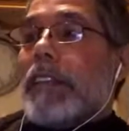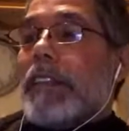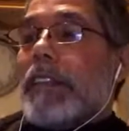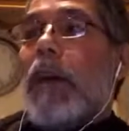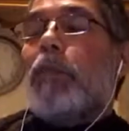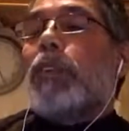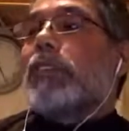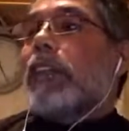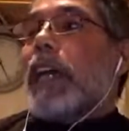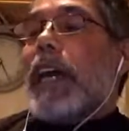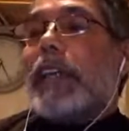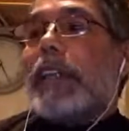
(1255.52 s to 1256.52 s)
that was
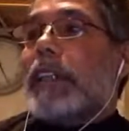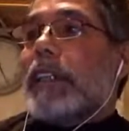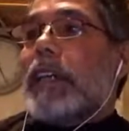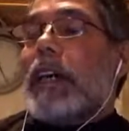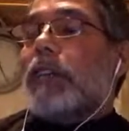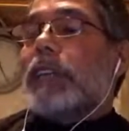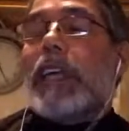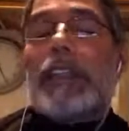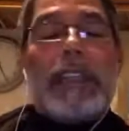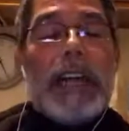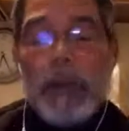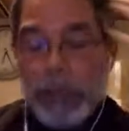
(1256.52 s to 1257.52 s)
like I
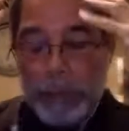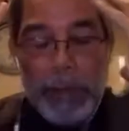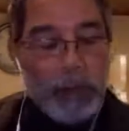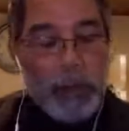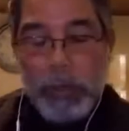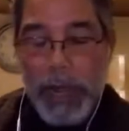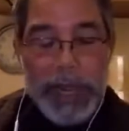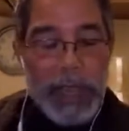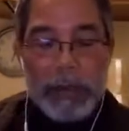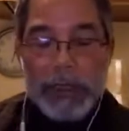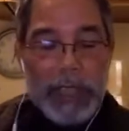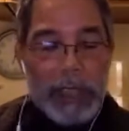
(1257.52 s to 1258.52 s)
was blown away. I
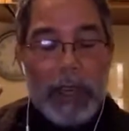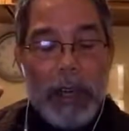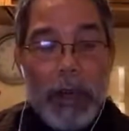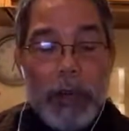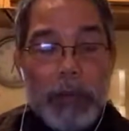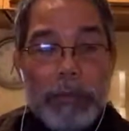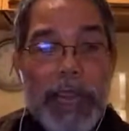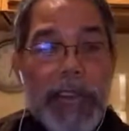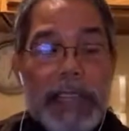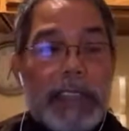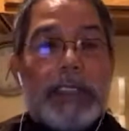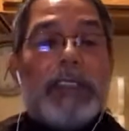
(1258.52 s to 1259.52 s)
was like, oh
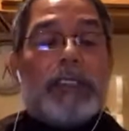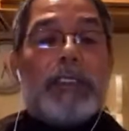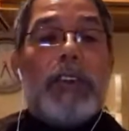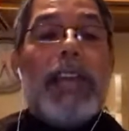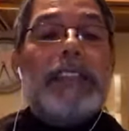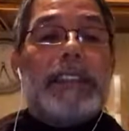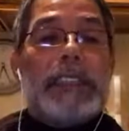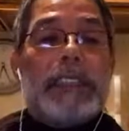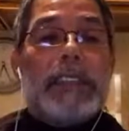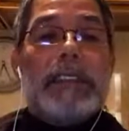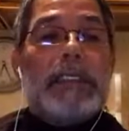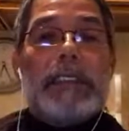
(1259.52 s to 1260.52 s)
man, this is crazy.
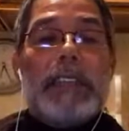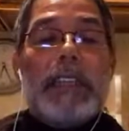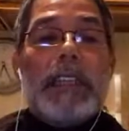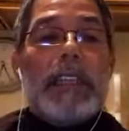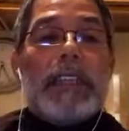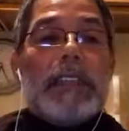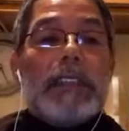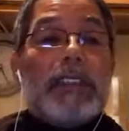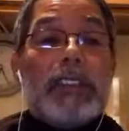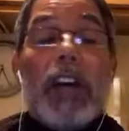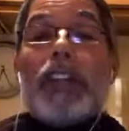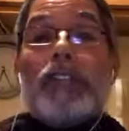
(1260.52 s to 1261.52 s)
This is
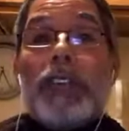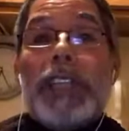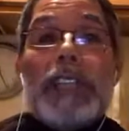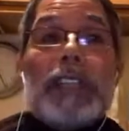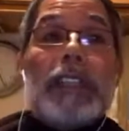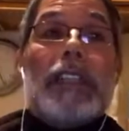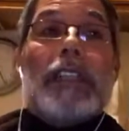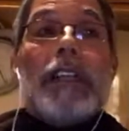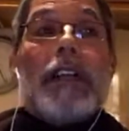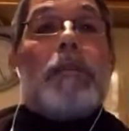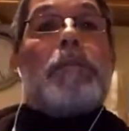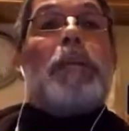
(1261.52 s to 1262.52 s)
unreal.
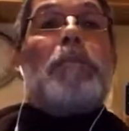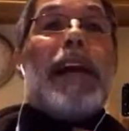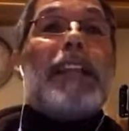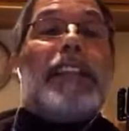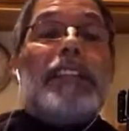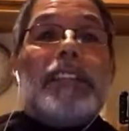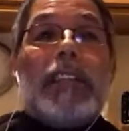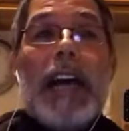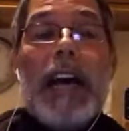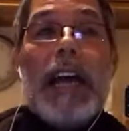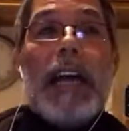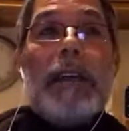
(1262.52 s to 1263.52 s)
But by this
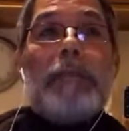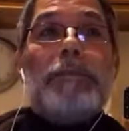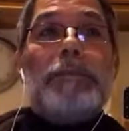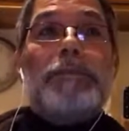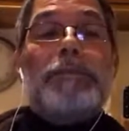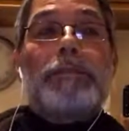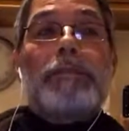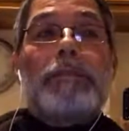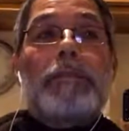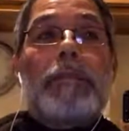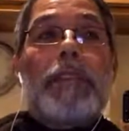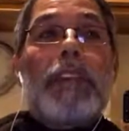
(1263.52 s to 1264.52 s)
time,
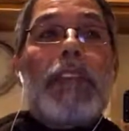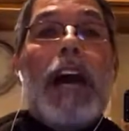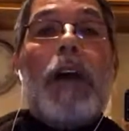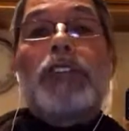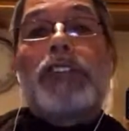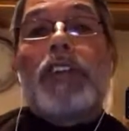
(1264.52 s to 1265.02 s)
I was